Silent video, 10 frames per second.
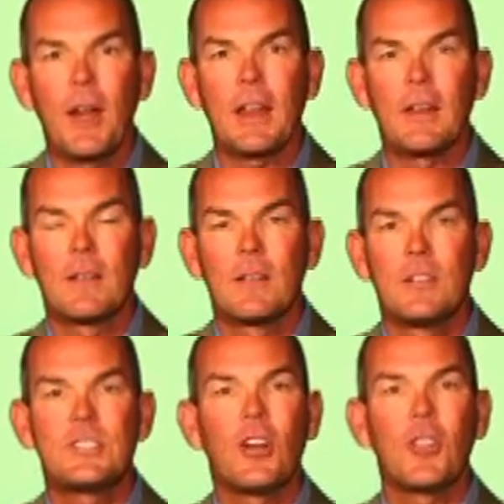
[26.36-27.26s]
right
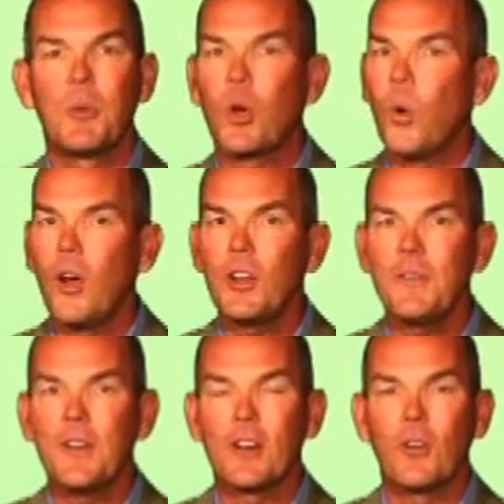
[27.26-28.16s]
sell them a quality
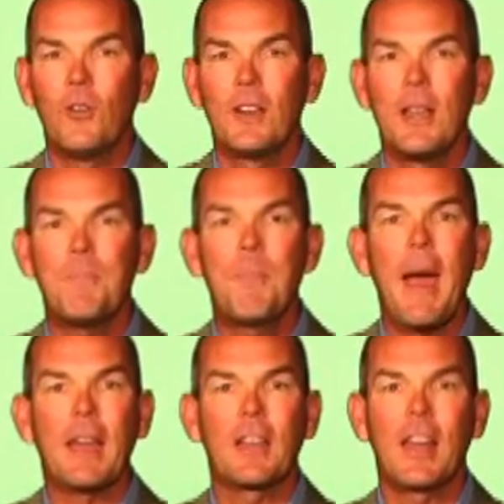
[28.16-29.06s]
vehicle, and
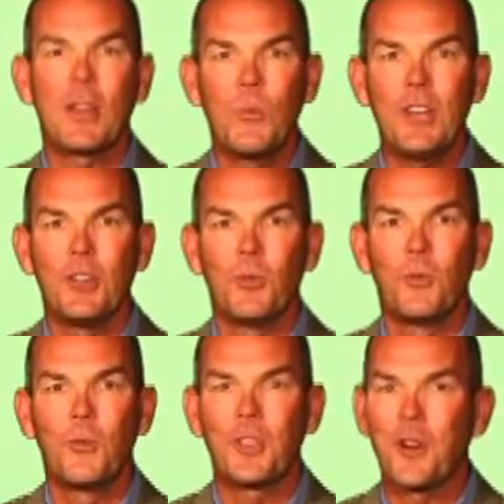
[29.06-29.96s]
back it like we do
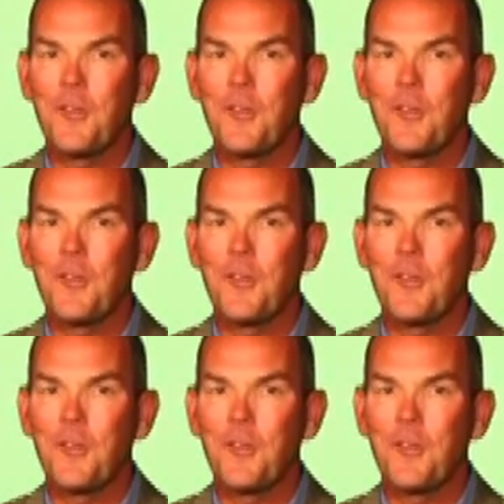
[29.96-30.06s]
with our